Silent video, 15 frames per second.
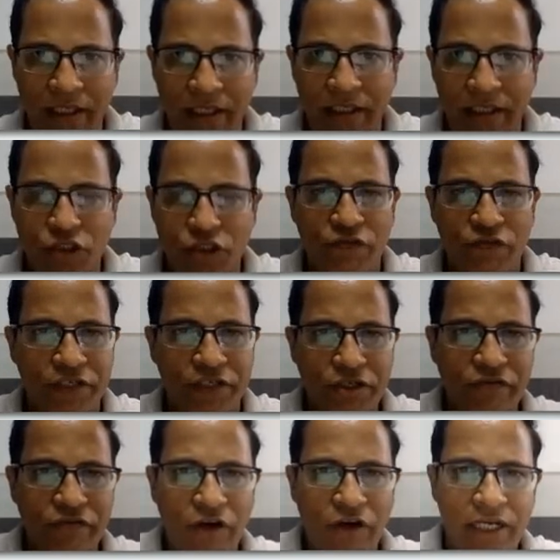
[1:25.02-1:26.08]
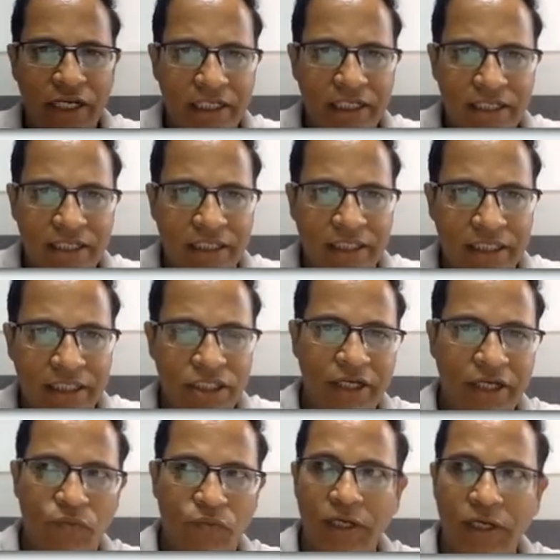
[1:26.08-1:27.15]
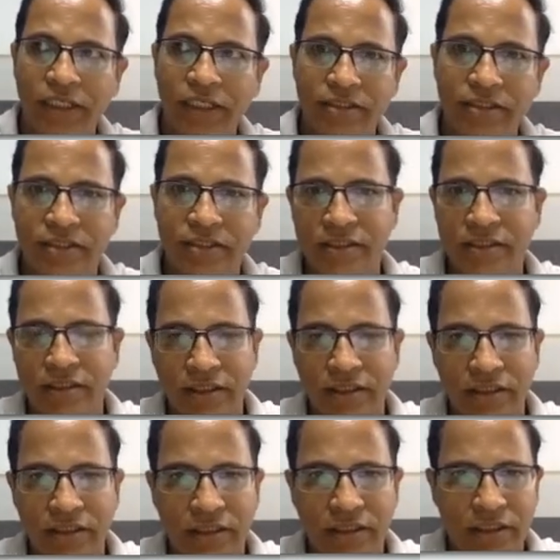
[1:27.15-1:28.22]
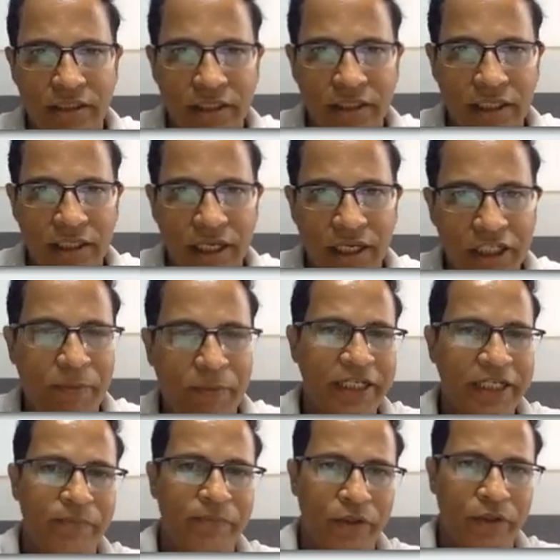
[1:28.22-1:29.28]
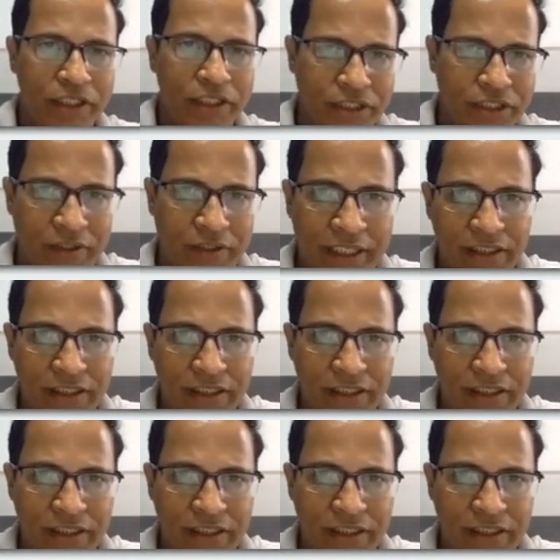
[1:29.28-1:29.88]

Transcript: So first of all, let us understand what is uh, arithmetic progression, right?